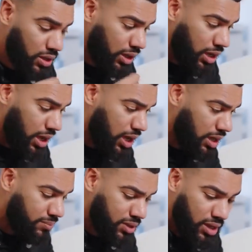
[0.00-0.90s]

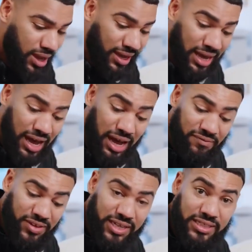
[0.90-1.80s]
Calm,
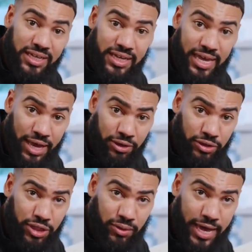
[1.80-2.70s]
confident
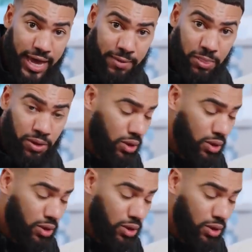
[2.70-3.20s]
energy, okay?